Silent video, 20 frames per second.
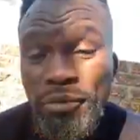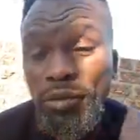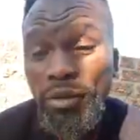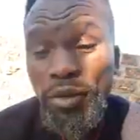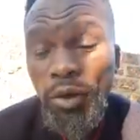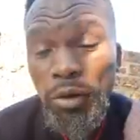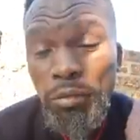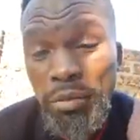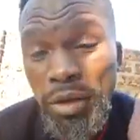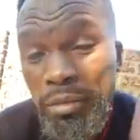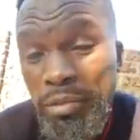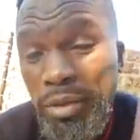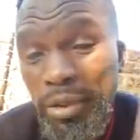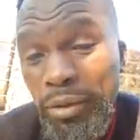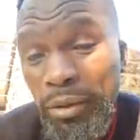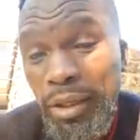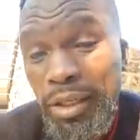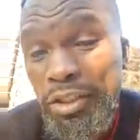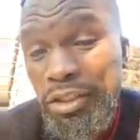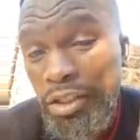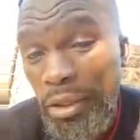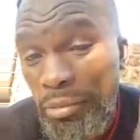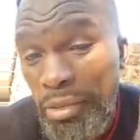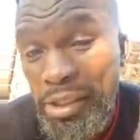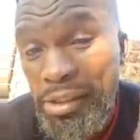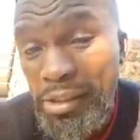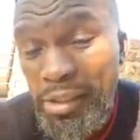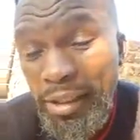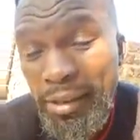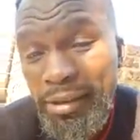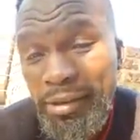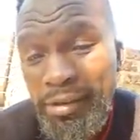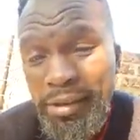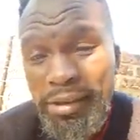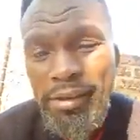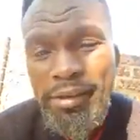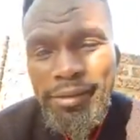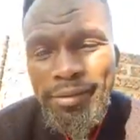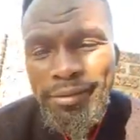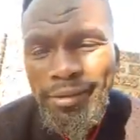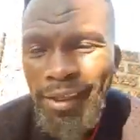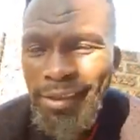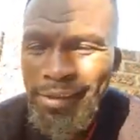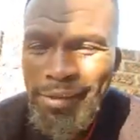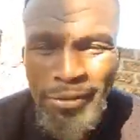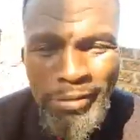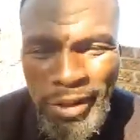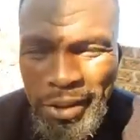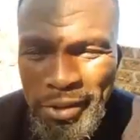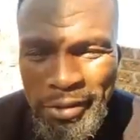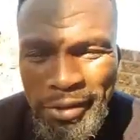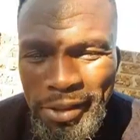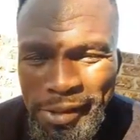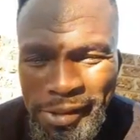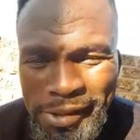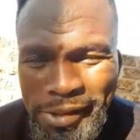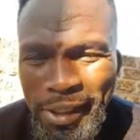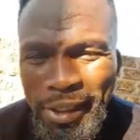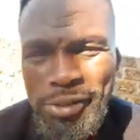or maybe they want Chamisa. That's interesting.